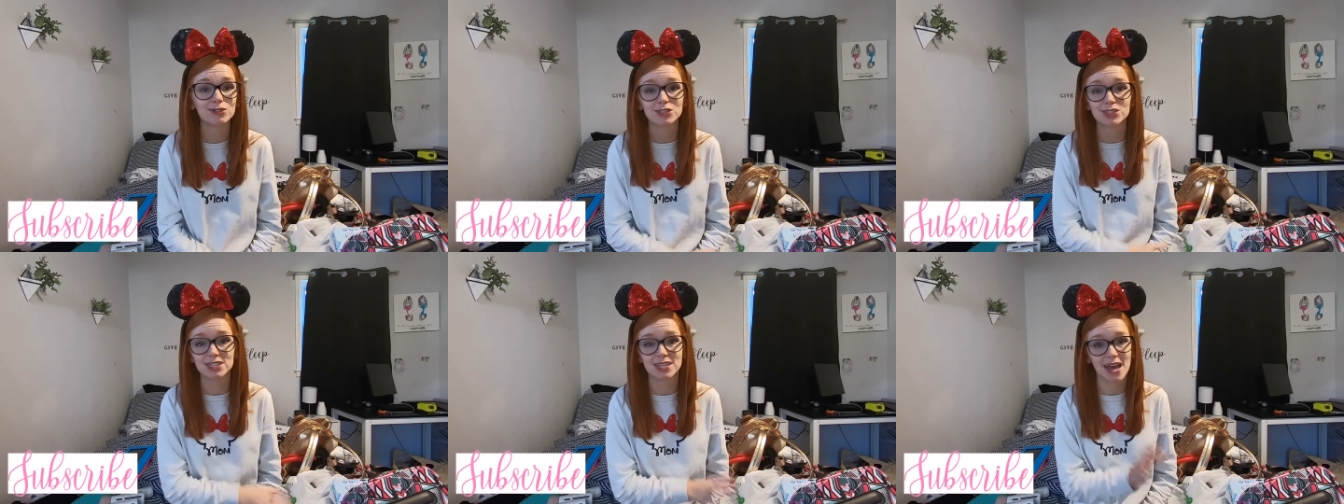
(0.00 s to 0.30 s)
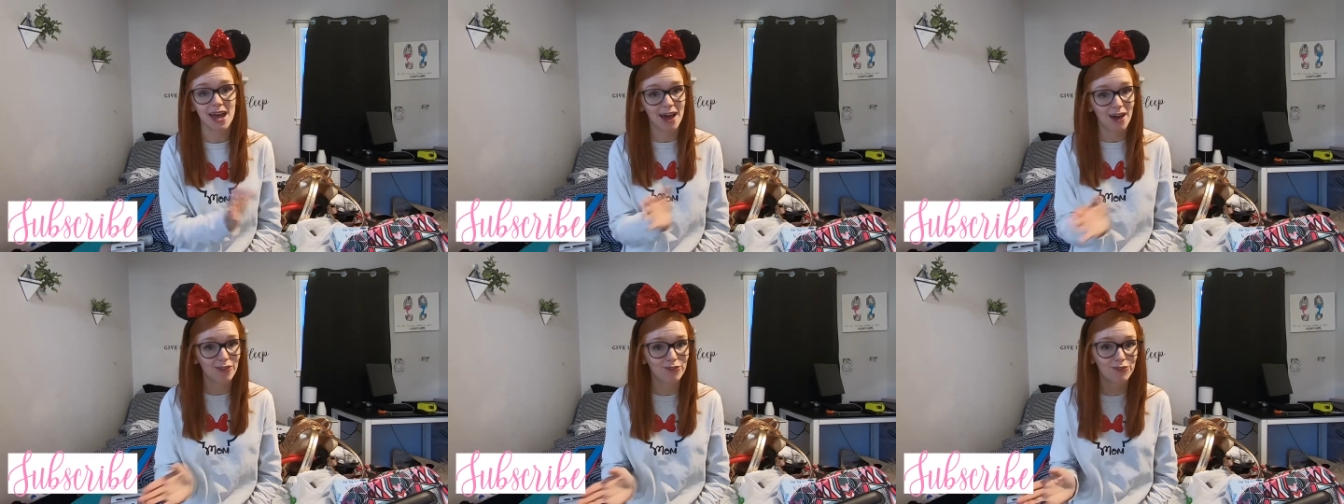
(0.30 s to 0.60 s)
just
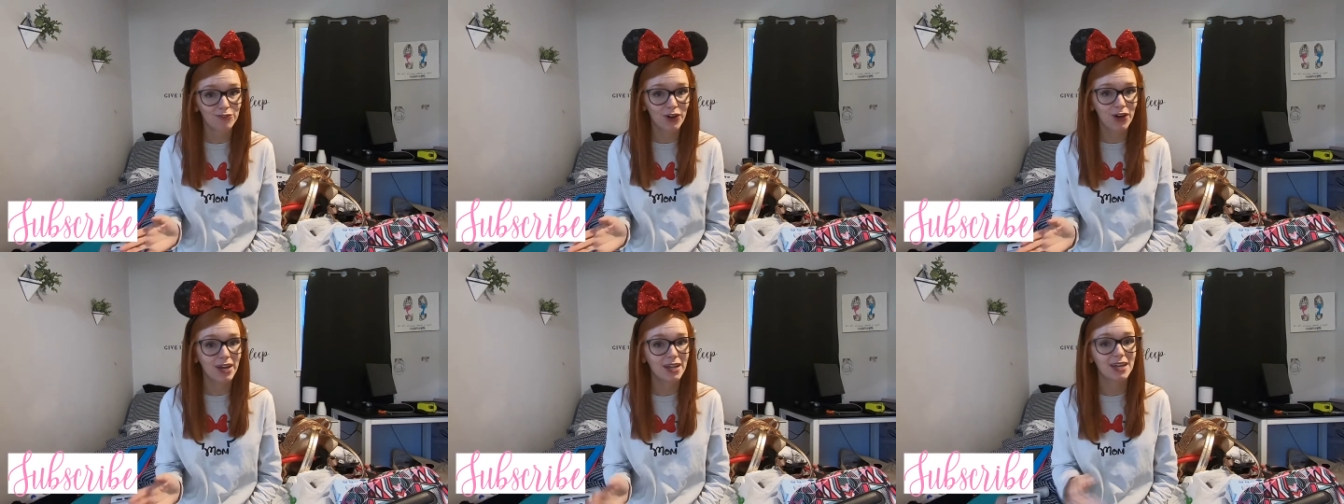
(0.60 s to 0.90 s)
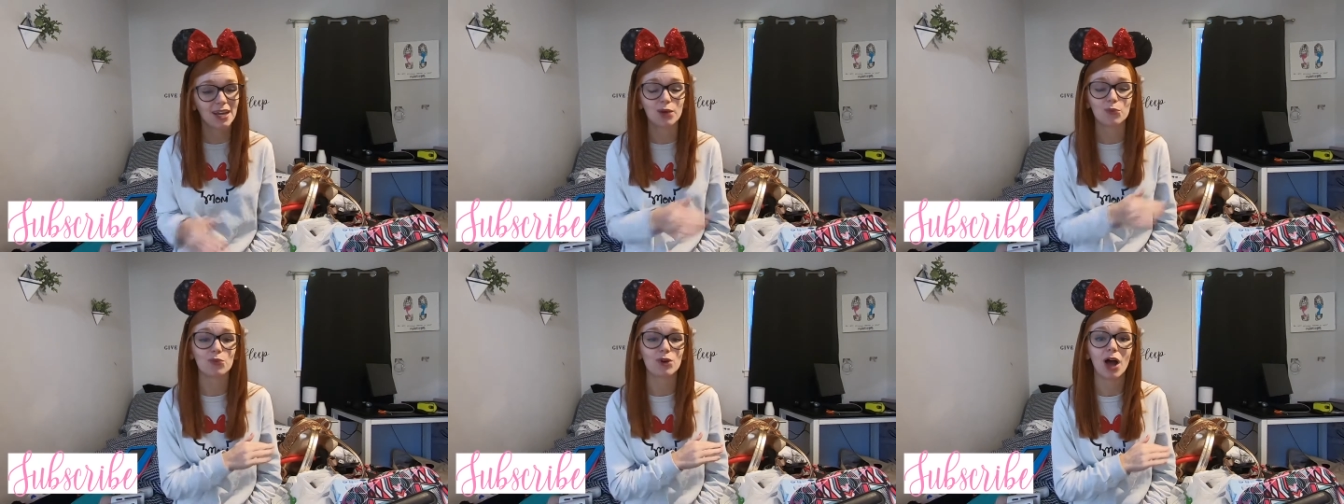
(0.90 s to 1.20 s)
have fun,
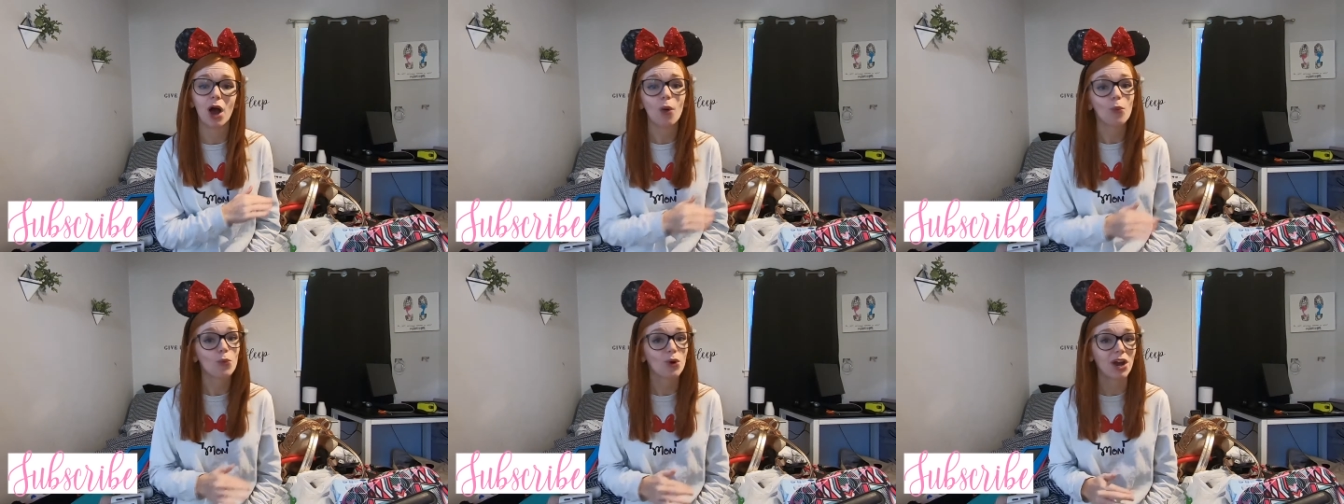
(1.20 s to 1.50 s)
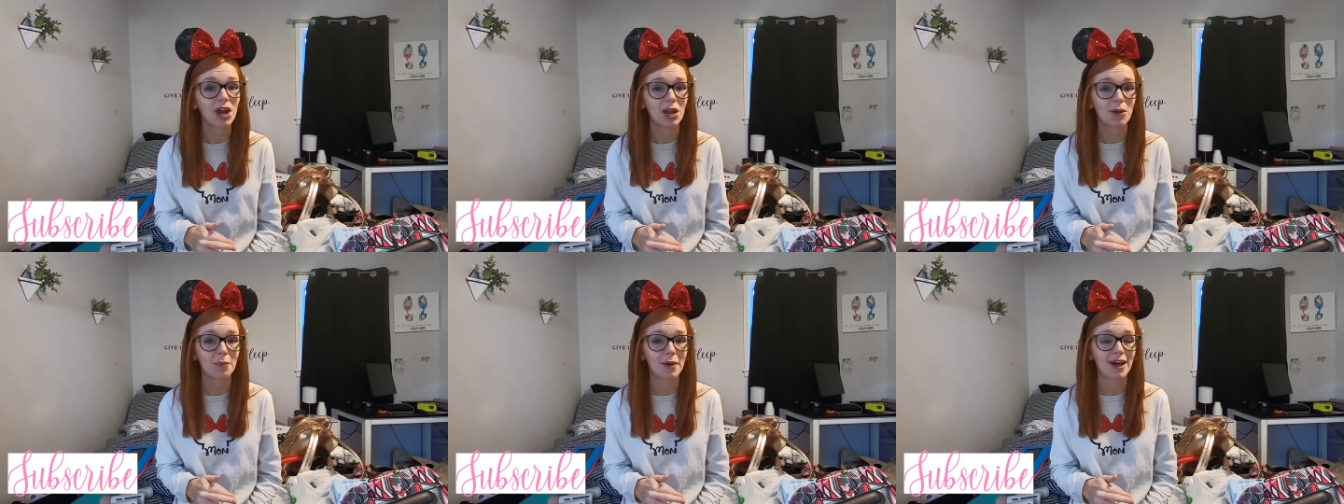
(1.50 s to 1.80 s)
and we're not
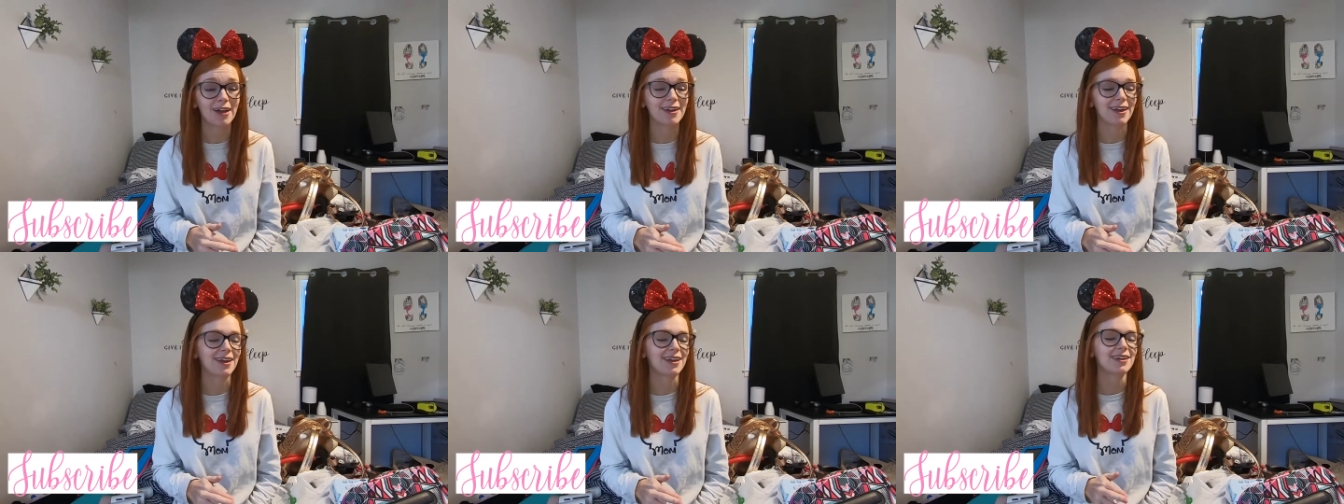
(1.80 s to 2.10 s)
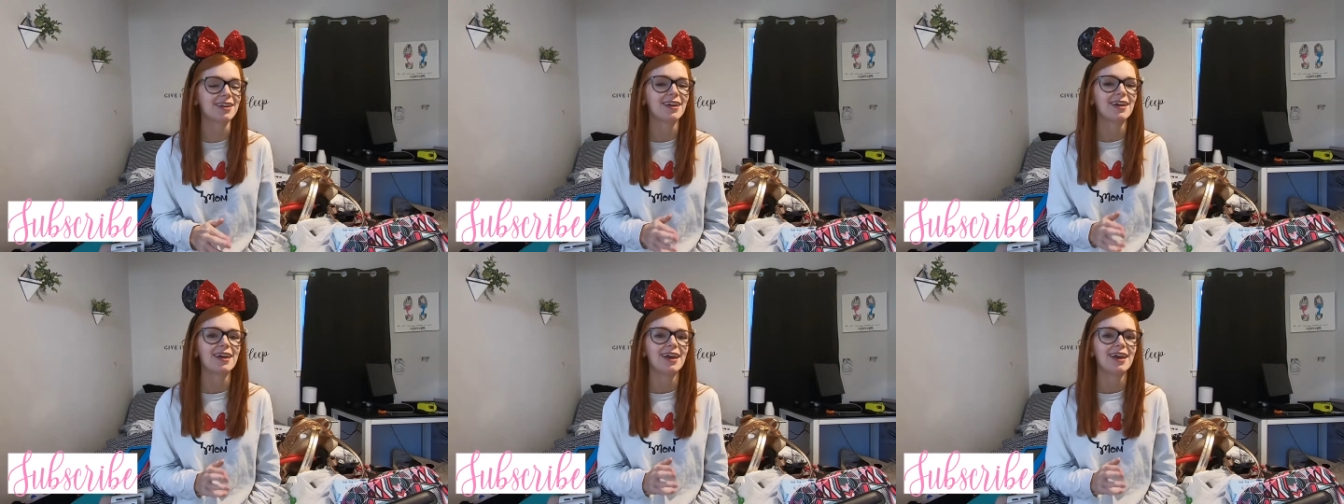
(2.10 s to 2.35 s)
worried about it.